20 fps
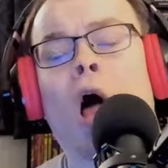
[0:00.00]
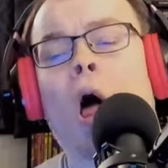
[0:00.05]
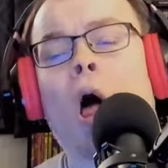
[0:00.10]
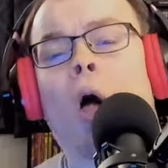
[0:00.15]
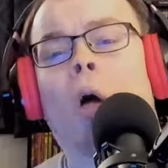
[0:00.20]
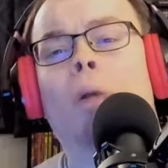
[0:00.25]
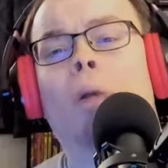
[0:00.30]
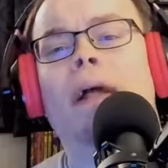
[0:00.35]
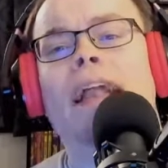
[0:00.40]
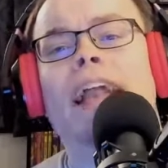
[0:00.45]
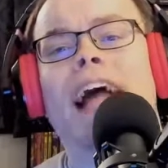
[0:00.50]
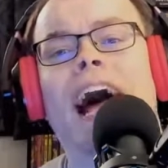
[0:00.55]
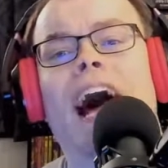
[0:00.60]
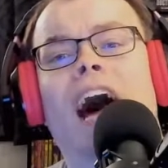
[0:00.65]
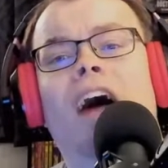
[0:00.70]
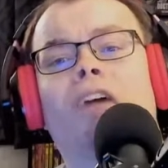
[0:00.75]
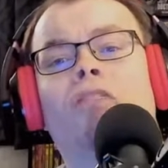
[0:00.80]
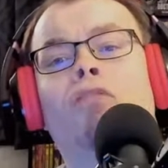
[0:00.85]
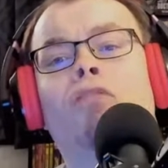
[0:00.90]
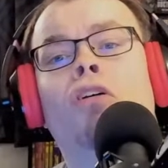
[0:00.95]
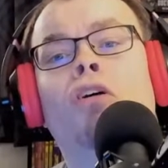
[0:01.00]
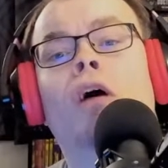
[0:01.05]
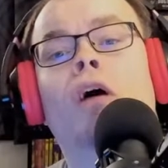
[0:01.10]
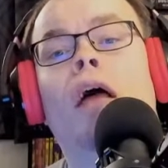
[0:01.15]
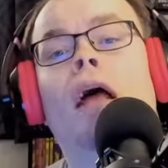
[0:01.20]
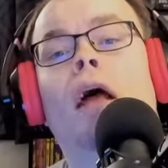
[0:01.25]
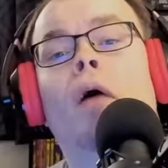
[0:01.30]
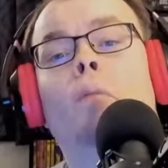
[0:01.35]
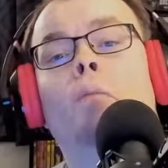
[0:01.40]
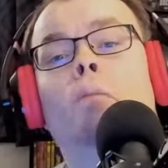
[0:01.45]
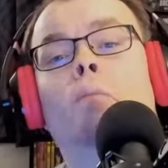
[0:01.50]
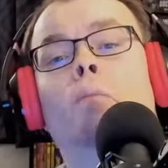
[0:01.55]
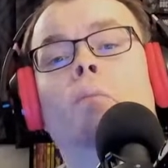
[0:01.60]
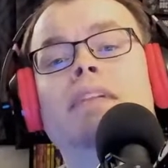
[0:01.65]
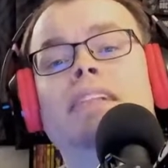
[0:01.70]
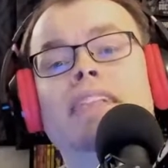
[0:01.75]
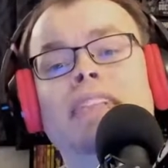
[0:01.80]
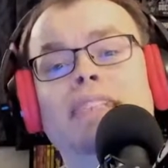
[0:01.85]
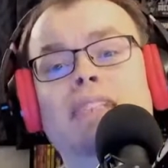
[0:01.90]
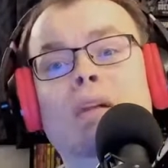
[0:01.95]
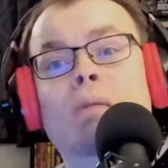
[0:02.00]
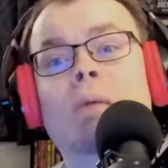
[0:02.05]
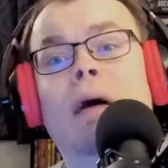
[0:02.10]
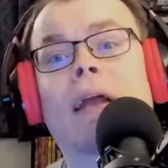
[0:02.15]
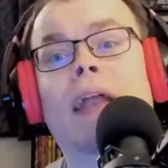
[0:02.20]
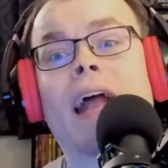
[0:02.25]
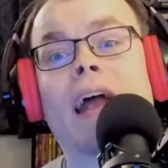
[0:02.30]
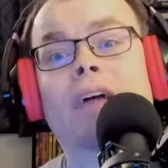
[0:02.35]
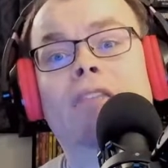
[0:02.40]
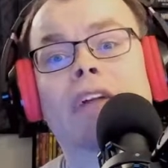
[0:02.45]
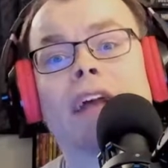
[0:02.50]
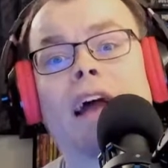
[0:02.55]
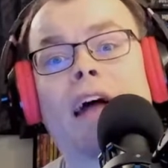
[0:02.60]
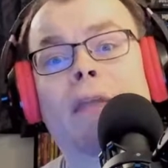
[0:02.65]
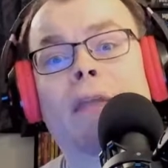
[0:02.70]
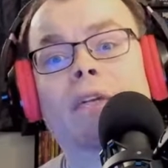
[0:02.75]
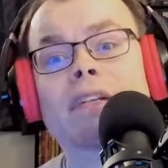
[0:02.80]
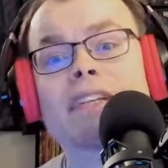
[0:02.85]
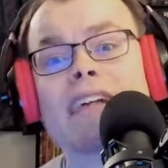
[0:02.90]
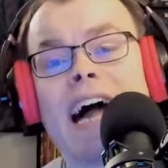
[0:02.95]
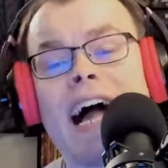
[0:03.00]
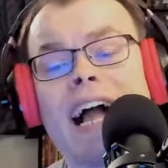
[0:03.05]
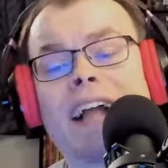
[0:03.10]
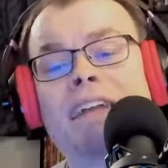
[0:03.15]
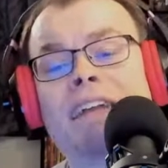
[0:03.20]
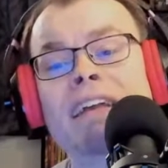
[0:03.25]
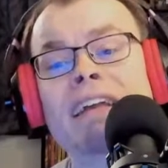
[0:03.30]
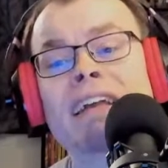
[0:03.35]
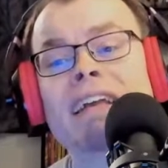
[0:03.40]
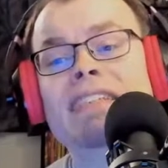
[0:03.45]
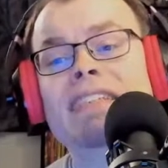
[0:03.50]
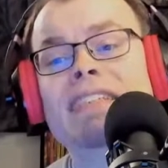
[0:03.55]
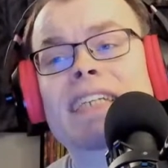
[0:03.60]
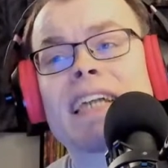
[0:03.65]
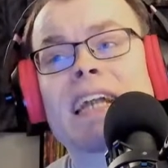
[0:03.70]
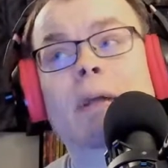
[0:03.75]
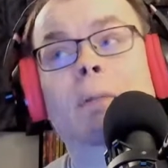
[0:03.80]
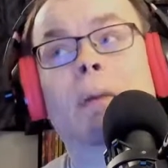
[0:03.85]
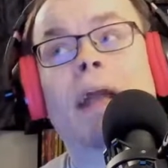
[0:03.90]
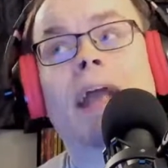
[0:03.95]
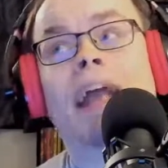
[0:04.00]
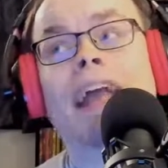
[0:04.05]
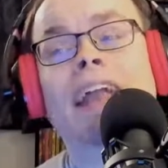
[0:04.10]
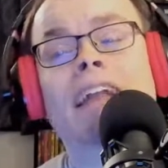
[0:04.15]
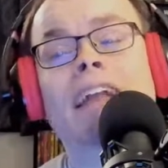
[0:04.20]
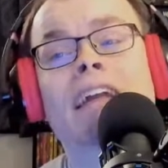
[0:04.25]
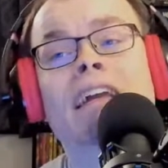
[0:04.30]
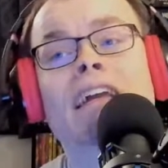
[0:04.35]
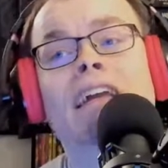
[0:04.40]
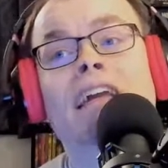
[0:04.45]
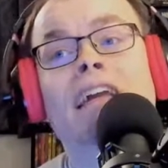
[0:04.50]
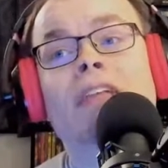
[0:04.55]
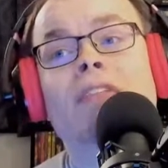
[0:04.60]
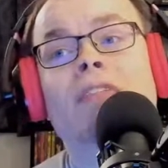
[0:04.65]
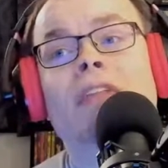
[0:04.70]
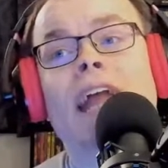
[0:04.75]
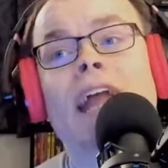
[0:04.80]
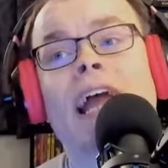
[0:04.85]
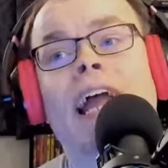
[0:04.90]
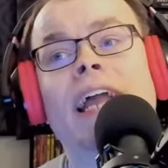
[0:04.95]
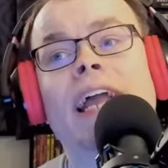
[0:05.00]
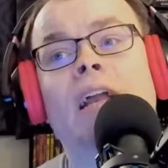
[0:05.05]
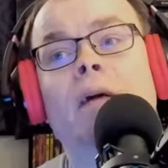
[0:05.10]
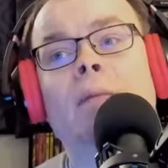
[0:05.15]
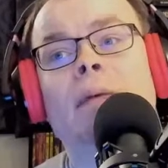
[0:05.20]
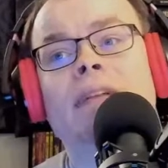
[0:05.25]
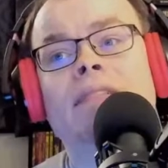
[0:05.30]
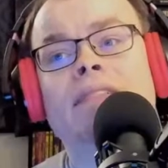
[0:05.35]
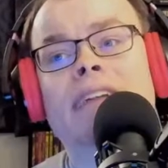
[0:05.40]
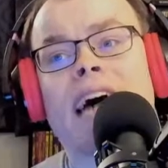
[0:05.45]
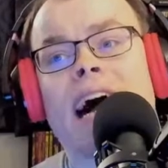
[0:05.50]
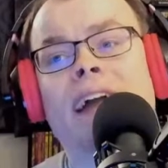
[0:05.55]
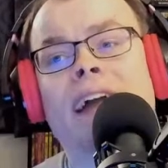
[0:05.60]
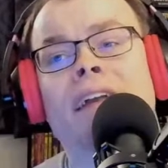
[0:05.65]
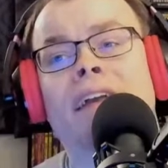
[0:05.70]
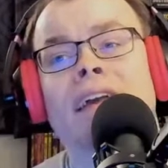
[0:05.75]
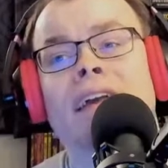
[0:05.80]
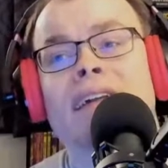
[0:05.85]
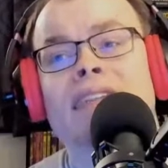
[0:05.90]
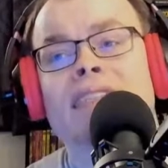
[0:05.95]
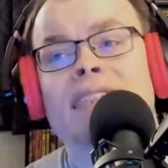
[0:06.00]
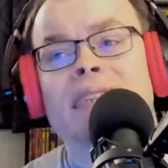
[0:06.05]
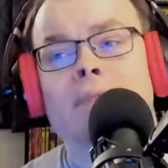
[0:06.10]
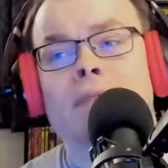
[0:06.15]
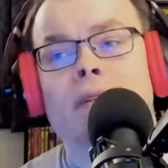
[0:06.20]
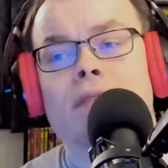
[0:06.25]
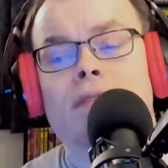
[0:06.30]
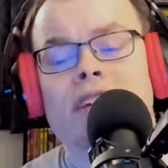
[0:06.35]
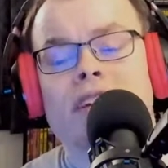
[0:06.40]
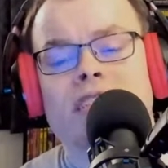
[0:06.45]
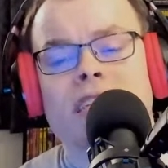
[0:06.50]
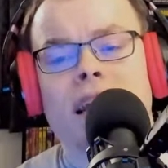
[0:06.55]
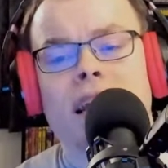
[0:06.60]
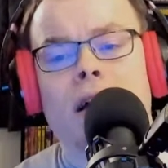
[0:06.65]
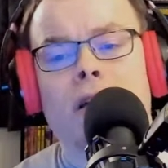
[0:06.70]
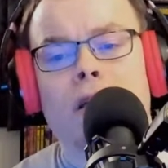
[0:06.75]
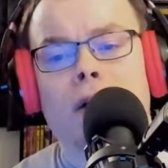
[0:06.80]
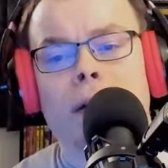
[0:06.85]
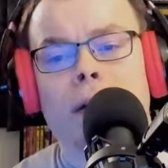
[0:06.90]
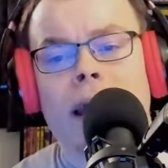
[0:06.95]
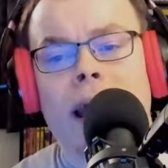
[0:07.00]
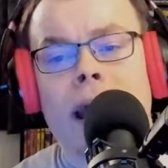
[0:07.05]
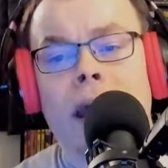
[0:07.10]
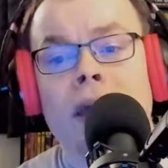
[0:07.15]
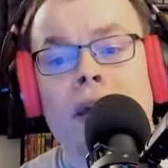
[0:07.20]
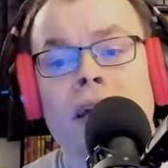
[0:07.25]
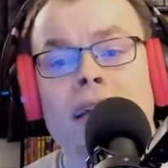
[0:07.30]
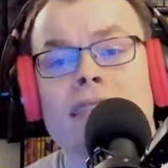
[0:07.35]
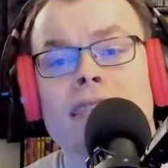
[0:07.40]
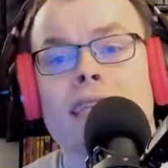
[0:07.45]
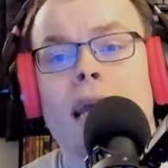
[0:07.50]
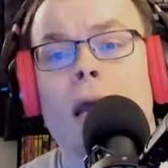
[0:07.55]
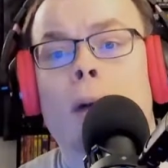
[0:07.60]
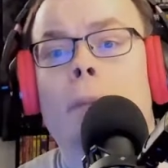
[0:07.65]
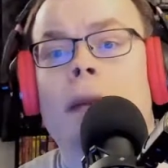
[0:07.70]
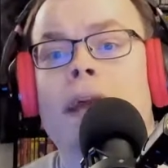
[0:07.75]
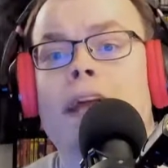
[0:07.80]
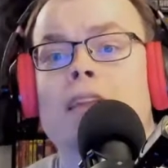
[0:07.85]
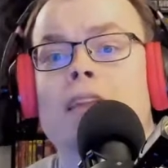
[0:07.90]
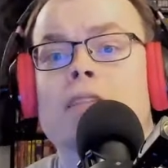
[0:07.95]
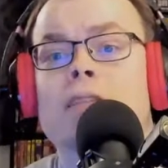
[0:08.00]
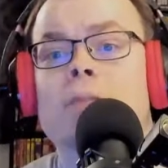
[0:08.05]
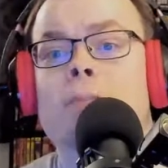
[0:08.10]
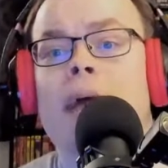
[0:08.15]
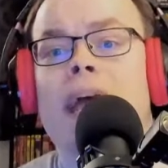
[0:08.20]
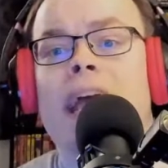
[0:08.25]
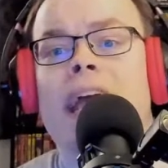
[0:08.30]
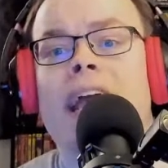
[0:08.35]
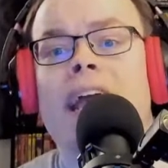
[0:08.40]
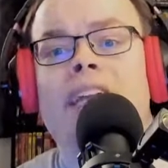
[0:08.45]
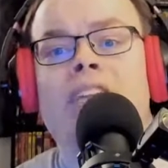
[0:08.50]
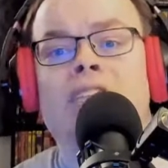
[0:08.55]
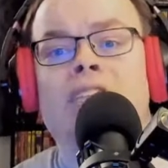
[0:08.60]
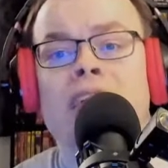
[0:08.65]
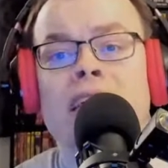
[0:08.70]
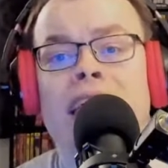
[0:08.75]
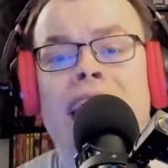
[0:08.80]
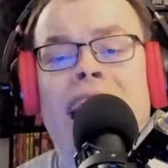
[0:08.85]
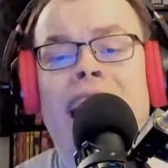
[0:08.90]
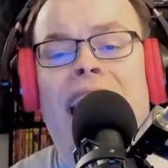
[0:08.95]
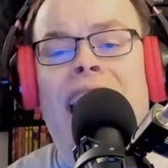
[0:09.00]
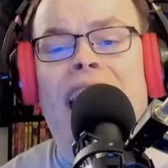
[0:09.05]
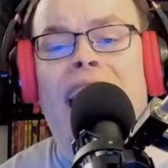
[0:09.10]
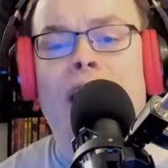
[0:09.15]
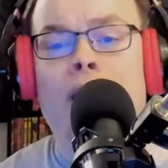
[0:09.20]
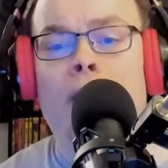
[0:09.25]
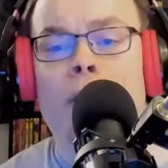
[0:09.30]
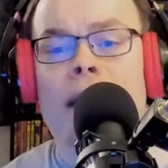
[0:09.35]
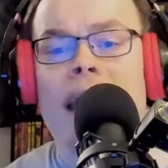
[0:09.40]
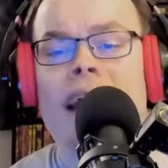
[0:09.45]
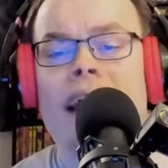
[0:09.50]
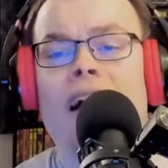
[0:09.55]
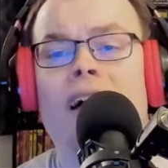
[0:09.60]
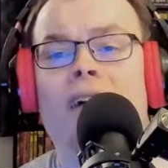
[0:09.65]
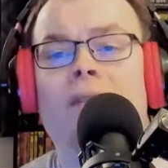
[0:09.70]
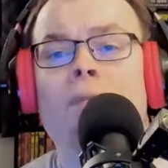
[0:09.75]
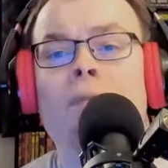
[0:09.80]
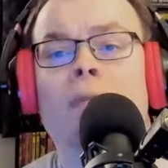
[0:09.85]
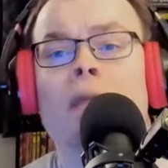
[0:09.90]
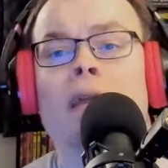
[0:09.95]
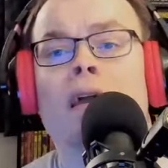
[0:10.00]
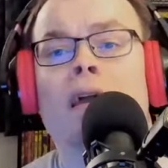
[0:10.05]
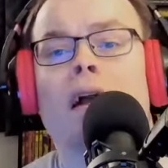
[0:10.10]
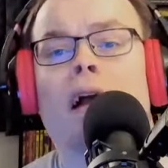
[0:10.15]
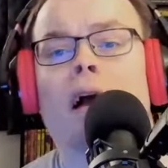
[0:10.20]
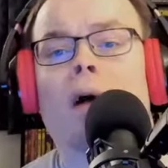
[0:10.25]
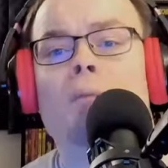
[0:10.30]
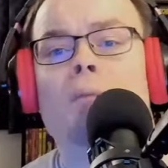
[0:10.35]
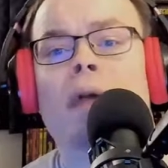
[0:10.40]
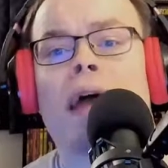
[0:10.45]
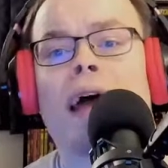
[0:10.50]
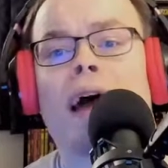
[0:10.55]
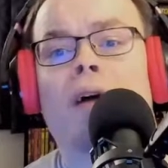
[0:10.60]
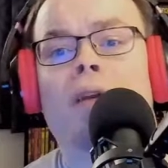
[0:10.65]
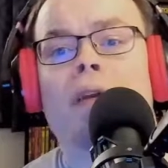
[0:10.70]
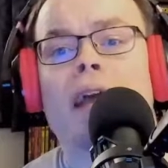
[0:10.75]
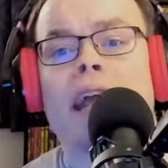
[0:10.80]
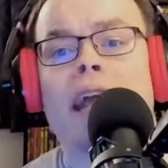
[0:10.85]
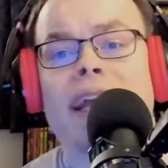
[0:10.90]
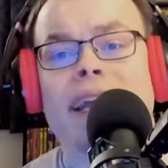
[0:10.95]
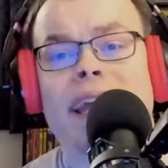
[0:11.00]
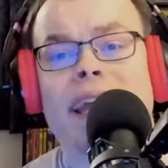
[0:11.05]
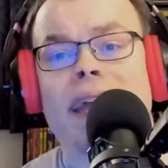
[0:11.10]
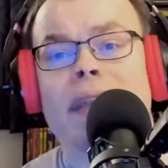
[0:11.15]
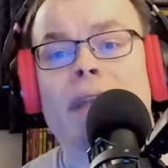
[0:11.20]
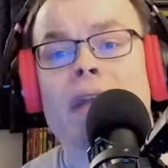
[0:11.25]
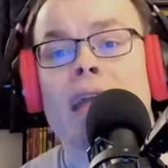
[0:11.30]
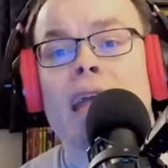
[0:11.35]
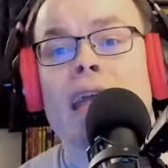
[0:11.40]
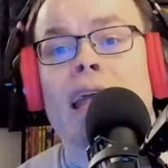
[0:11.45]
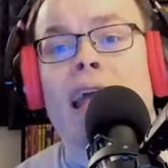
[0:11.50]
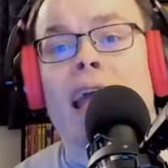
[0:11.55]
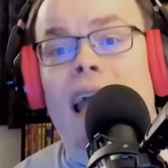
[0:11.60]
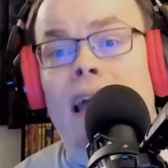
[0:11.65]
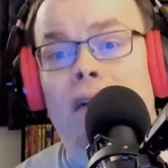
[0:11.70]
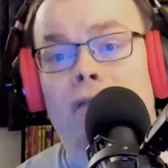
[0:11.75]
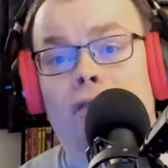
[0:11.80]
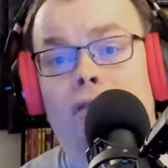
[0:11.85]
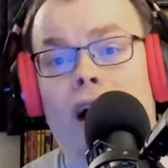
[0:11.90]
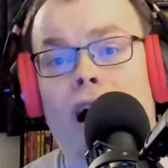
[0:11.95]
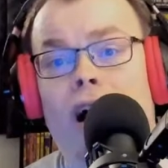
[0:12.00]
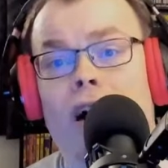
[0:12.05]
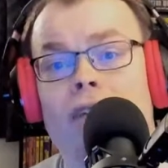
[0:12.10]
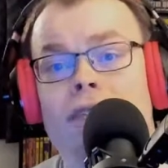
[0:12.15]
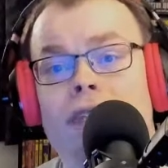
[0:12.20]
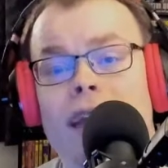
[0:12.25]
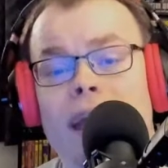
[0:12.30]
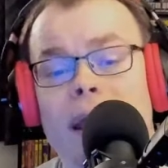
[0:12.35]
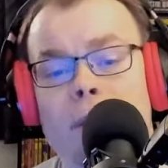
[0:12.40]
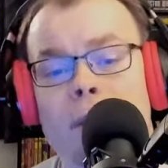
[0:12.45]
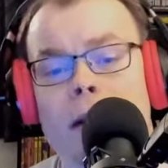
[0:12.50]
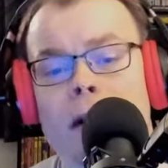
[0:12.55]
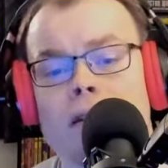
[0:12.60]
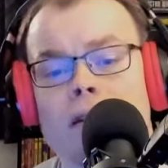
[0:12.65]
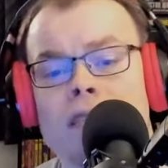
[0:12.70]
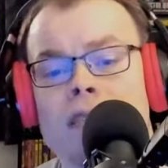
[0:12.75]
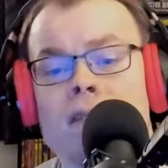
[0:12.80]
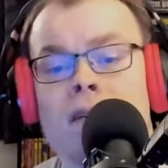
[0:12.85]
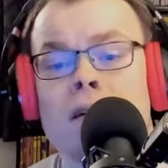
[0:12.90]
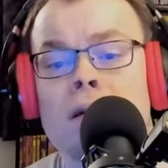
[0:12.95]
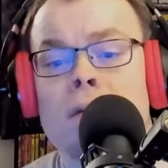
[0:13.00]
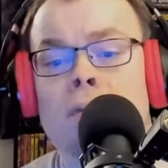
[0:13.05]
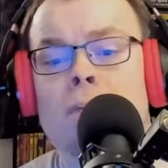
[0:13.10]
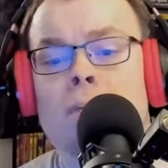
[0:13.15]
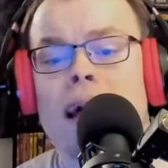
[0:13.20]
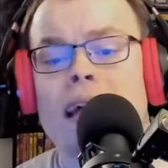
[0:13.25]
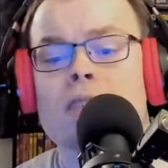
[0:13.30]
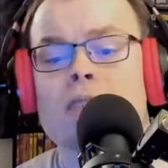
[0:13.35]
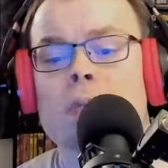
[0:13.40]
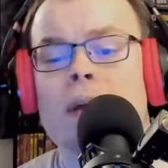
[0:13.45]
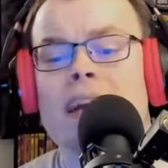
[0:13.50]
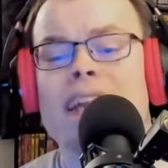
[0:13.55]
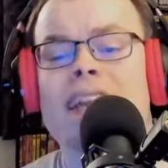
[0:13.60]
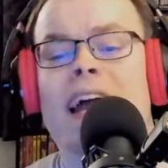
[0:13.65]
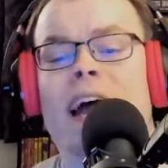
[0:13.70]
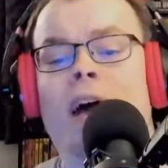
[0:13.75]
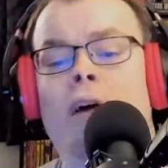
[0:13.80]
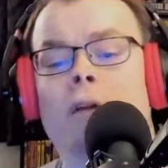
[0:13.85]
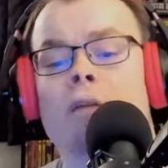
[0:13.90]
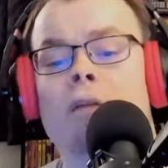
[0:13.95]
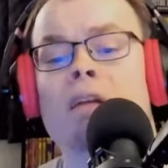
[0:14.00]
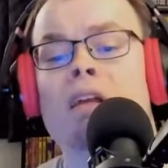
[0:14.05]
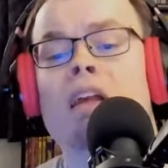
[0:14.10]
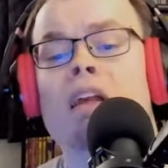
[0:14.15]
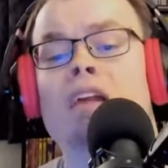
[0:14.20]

only to have just about every other tag team in the AEW tag team division, including champions Paige and Omega, come down and get involved in a post-match beatdown,